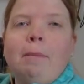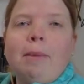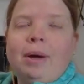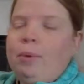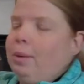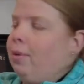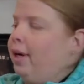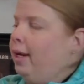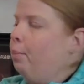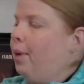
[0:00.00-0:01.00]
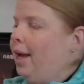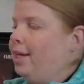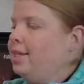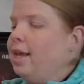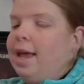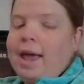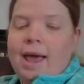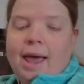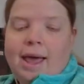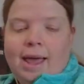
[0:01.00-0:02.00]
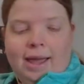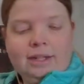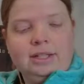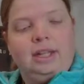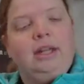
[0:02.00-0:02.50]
my Weimar gear packs. And